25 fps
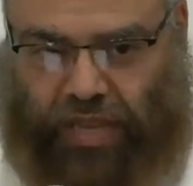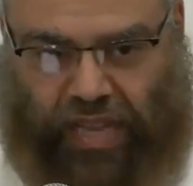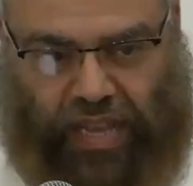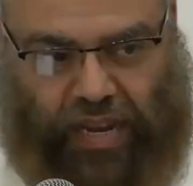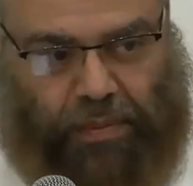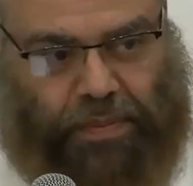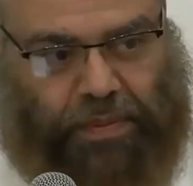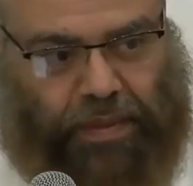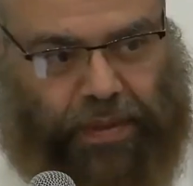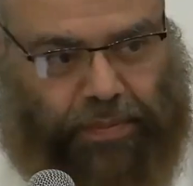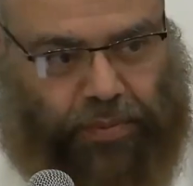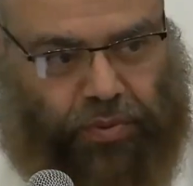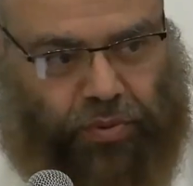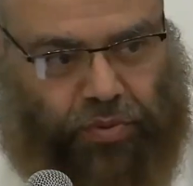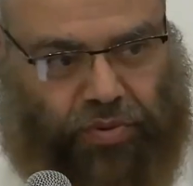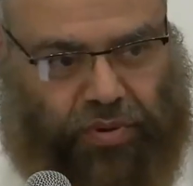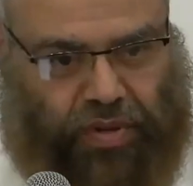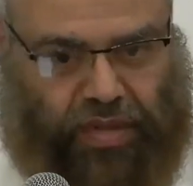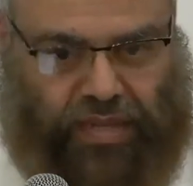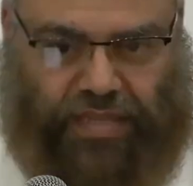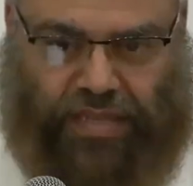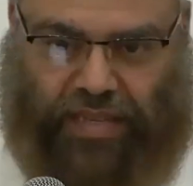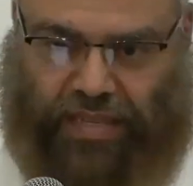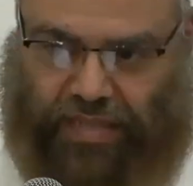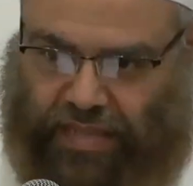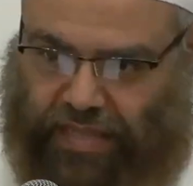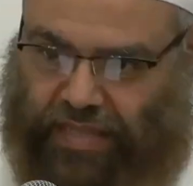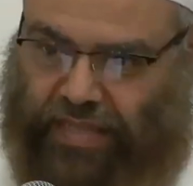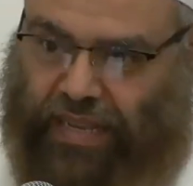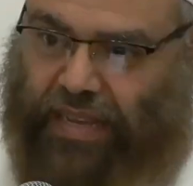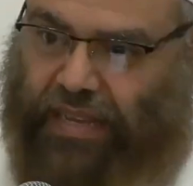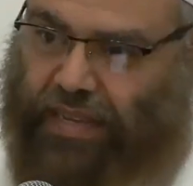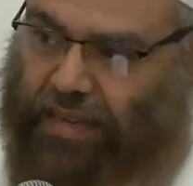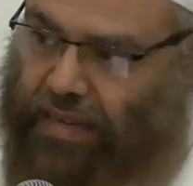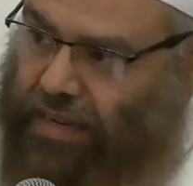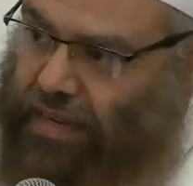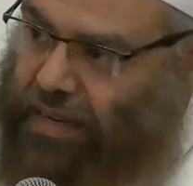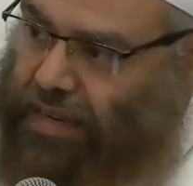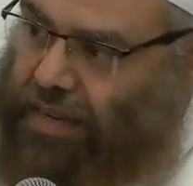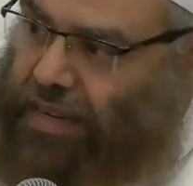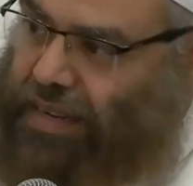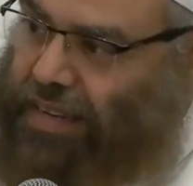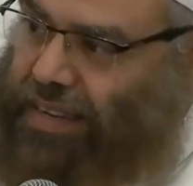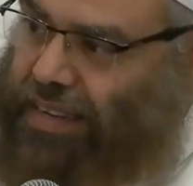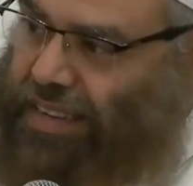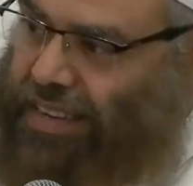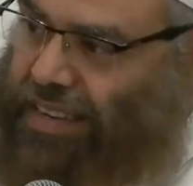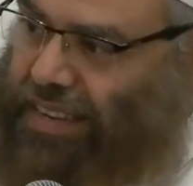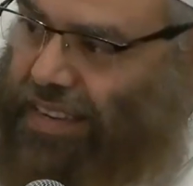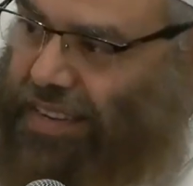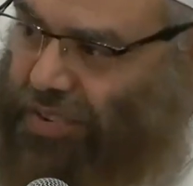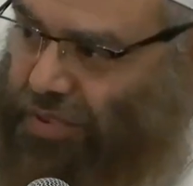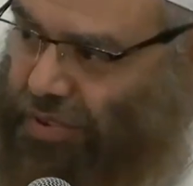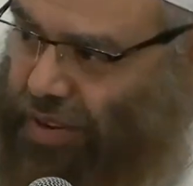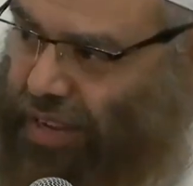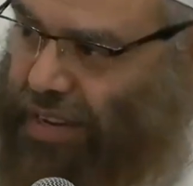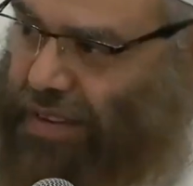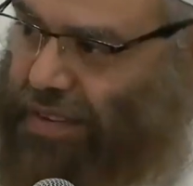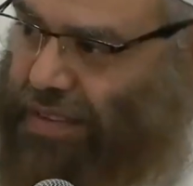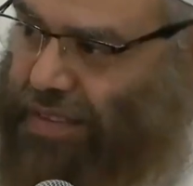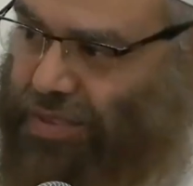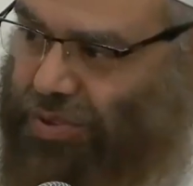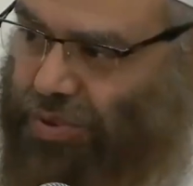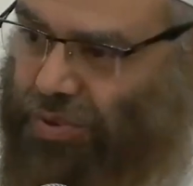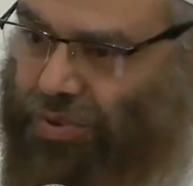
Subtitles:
to kill people, that's a desire, right?